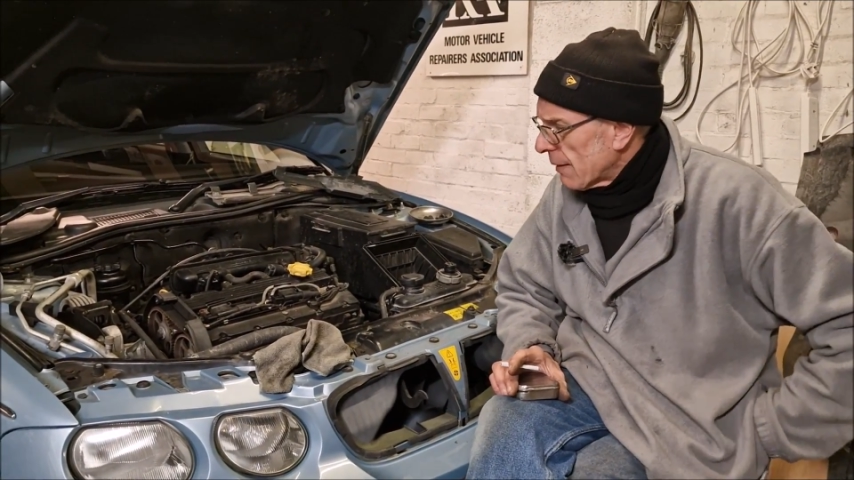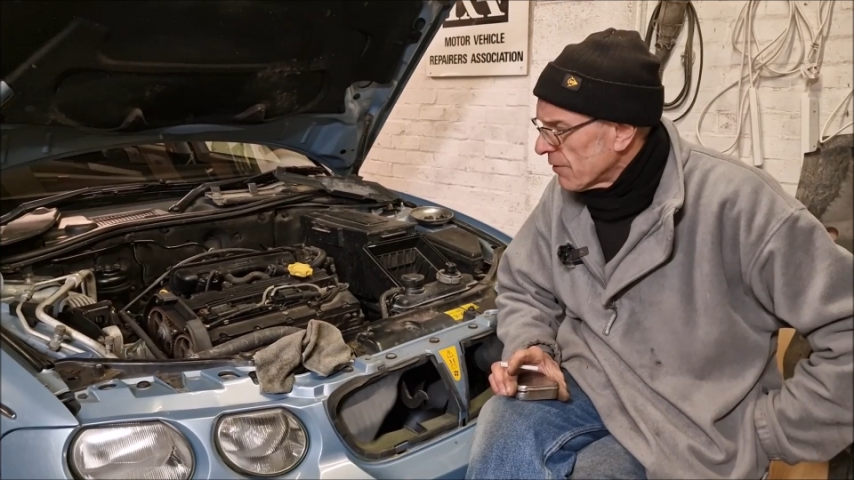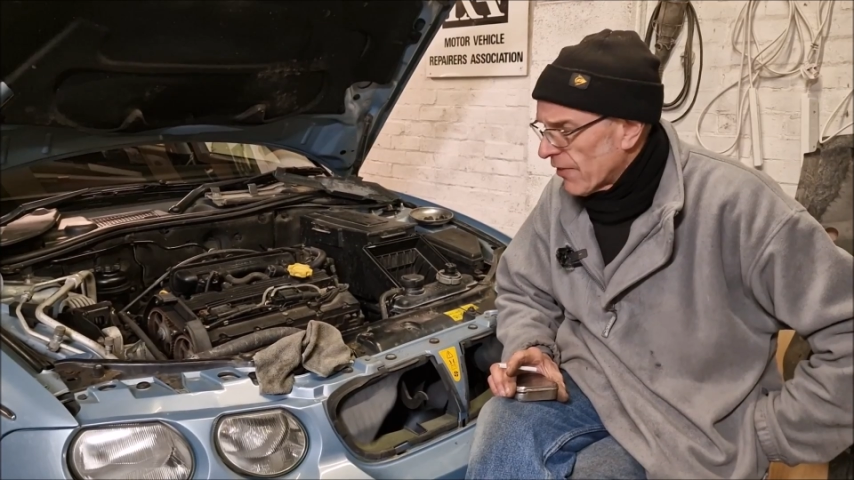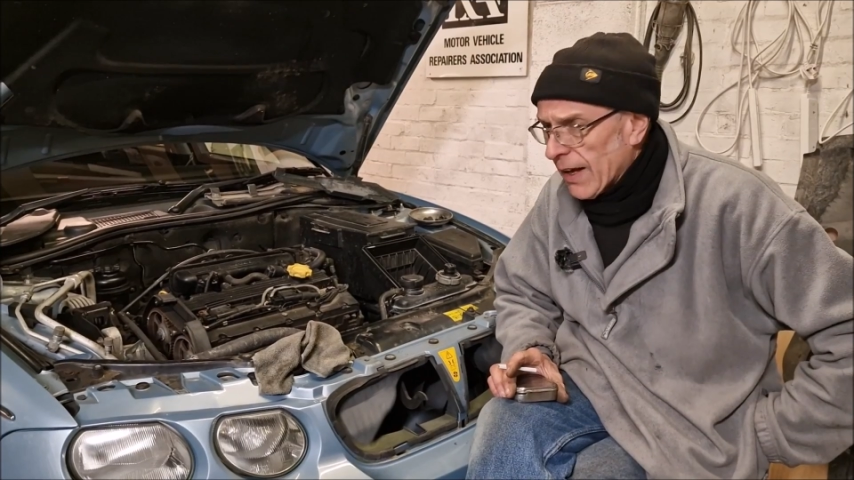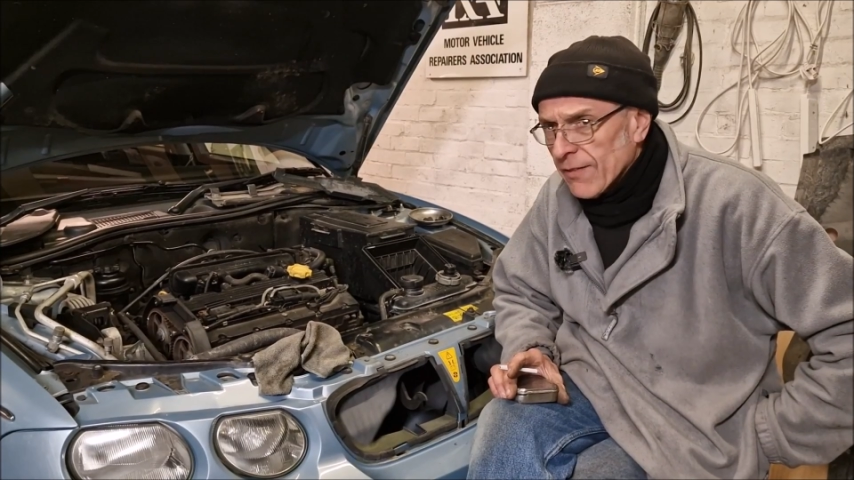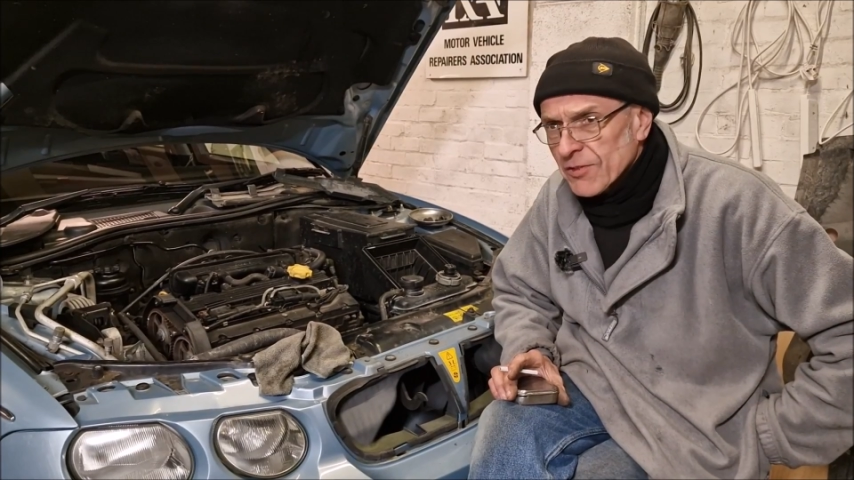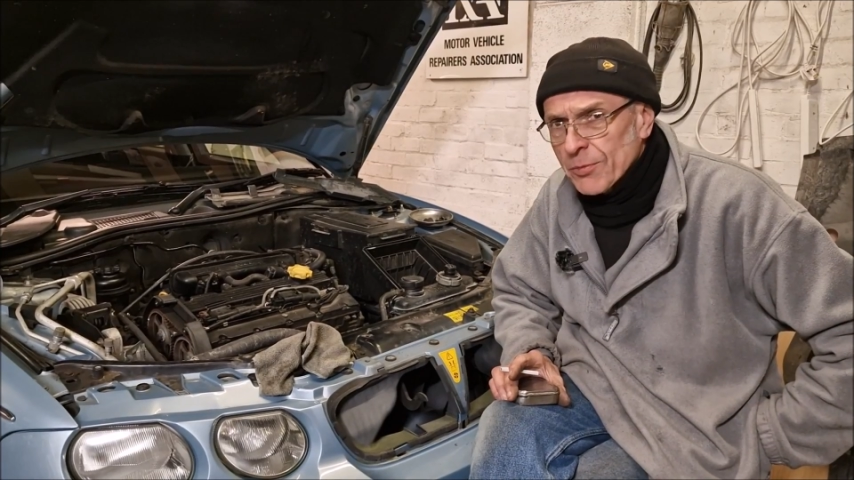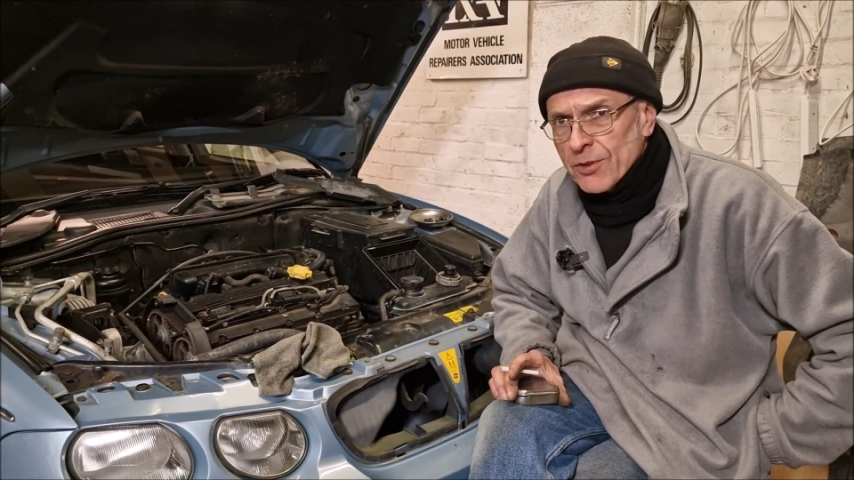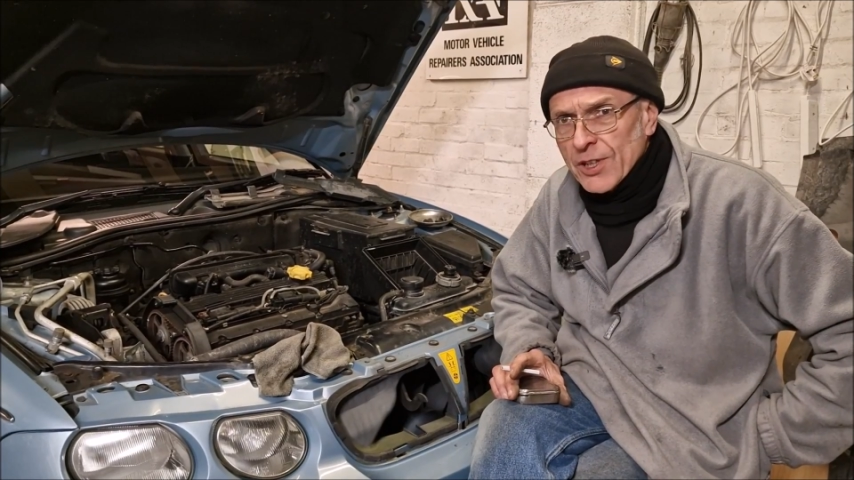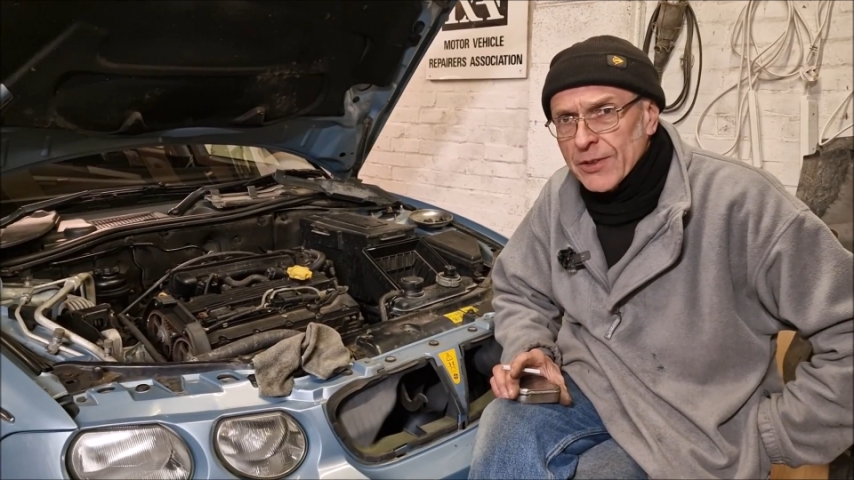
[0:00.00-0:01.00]
lap the
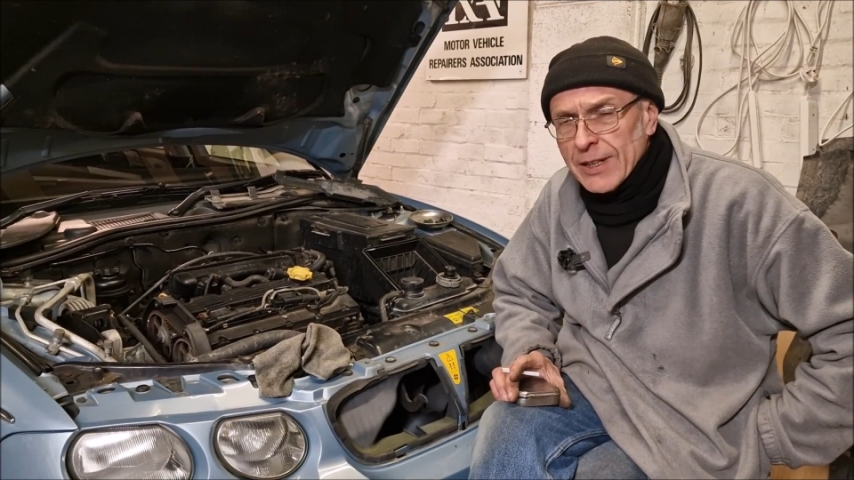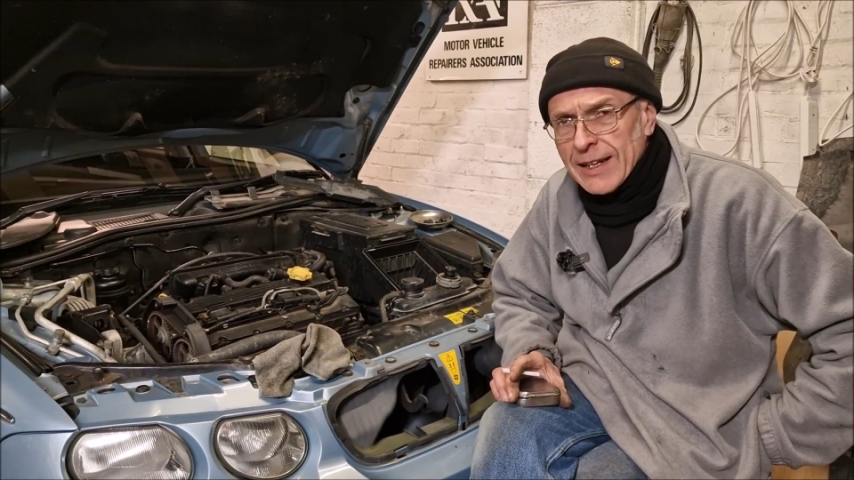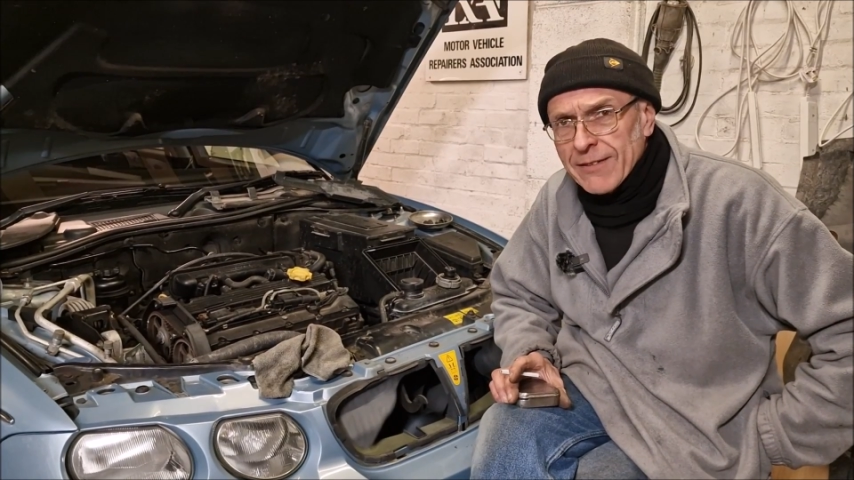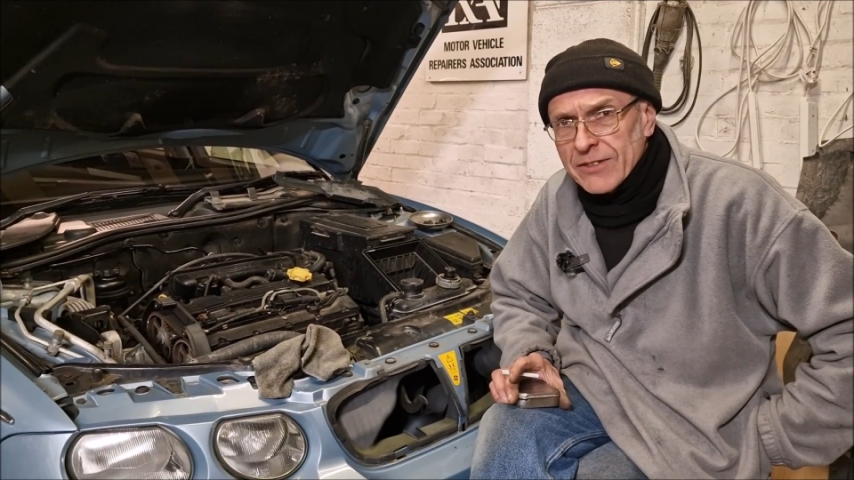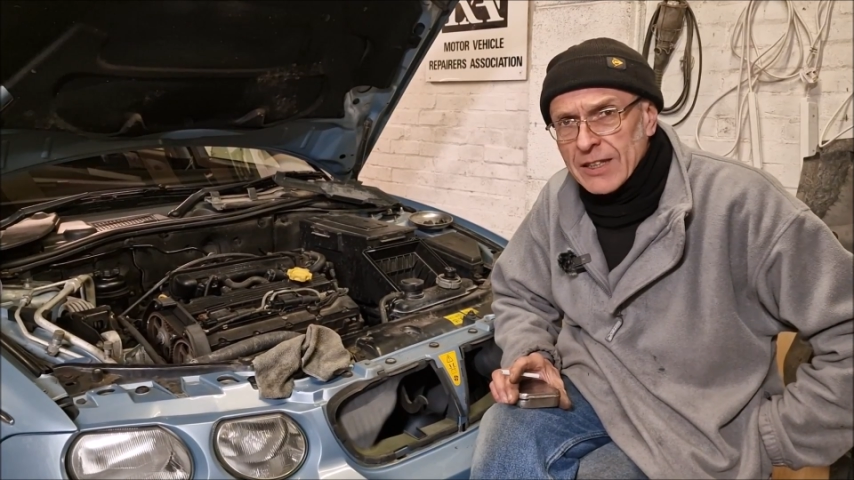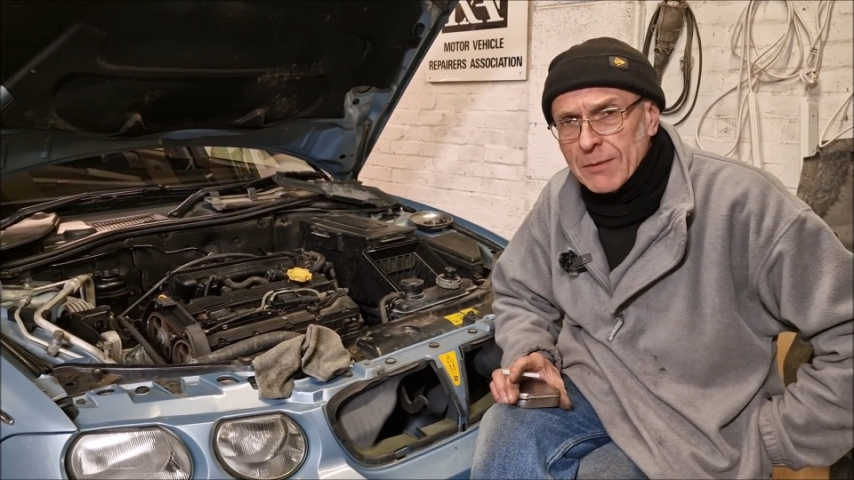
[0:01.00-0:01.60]
valves and put new inlet